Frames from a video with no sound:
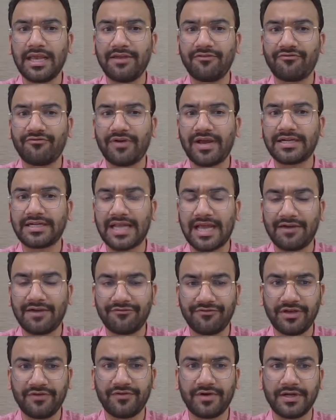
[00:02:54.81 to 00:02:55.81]
affect
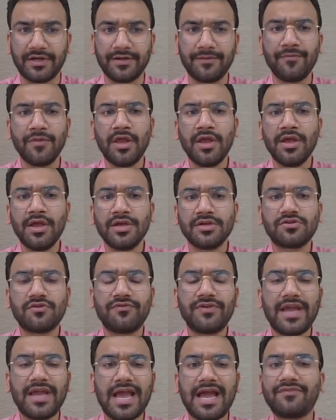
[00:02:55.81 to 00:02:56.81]
everyone. So
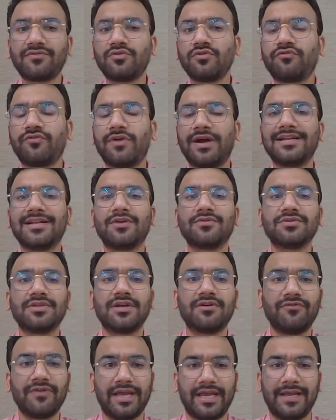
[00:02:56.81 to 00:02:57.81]
we have to find out the
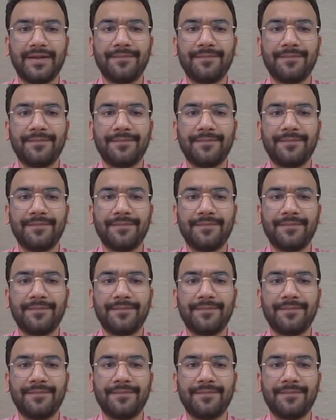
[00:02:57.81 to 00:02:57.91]
way